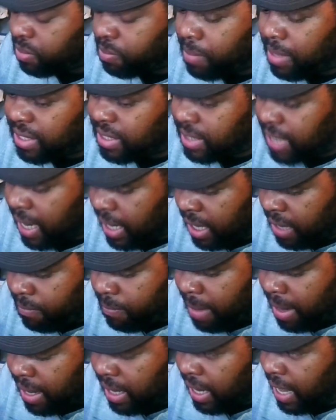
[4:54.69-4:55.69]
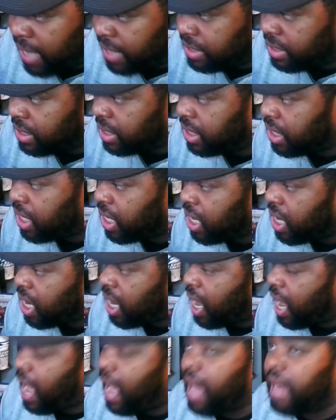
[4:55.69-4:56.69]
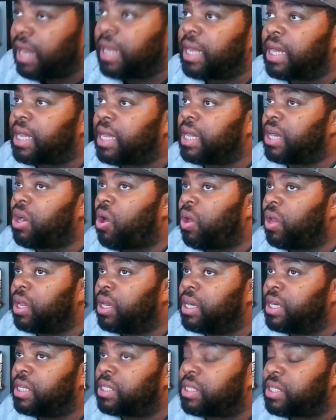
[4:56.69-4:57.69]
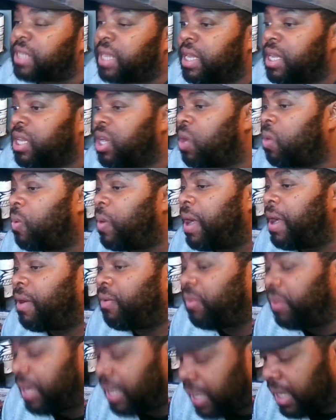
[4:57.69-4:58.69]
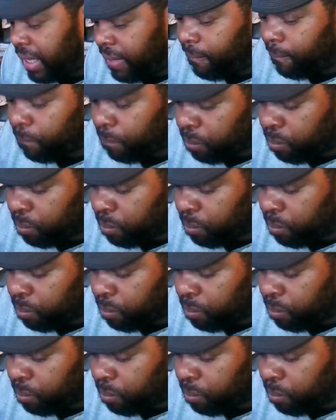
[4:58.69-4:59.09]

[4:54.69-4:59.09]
much as I love my collection, I look at all of this and say, you know what, really?